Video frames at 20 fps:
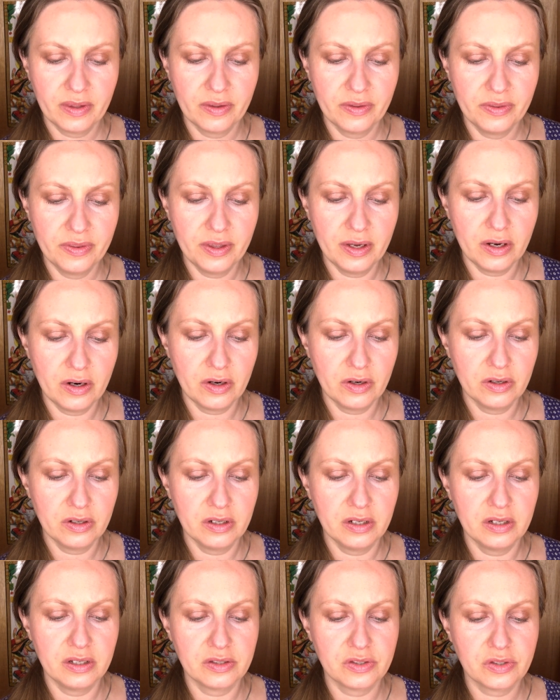there,
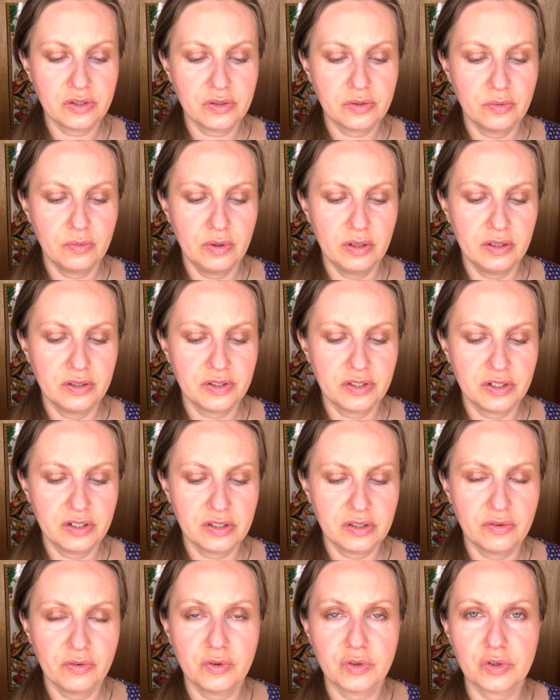as well as it
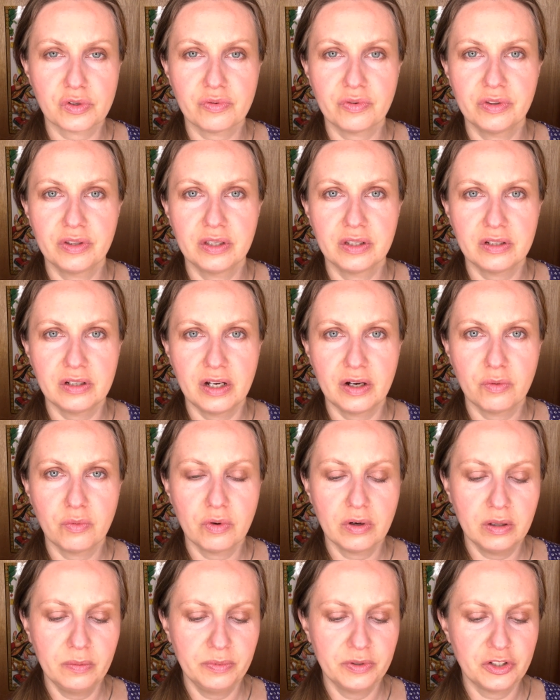is, of course, for the entire world.